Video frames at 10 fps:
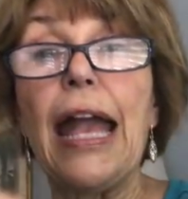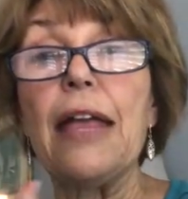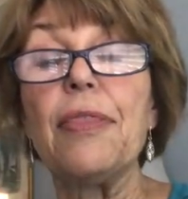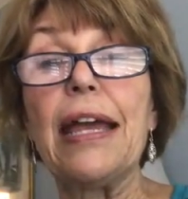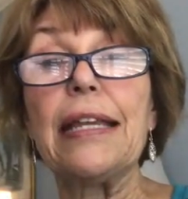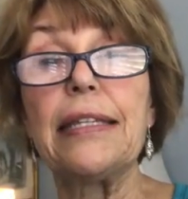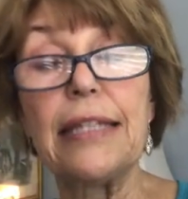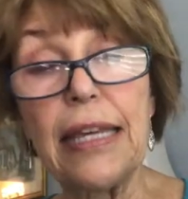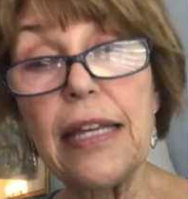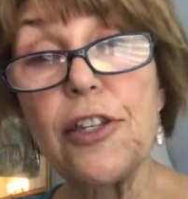And they
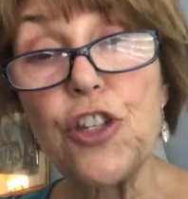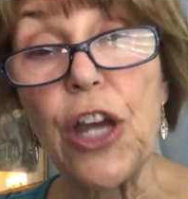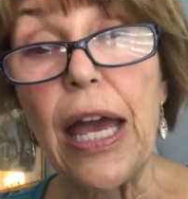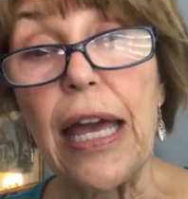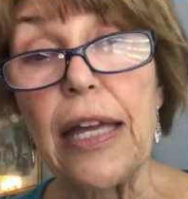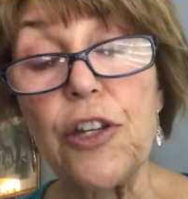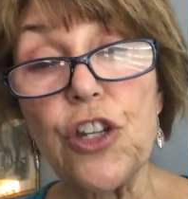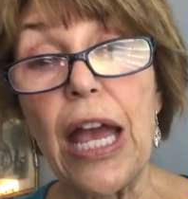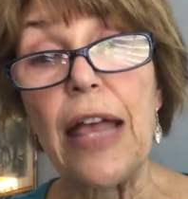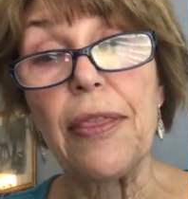did
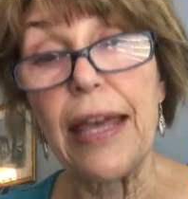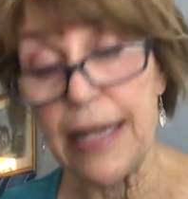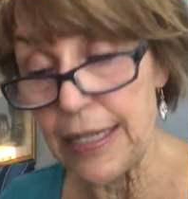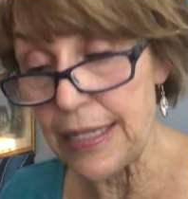change, and they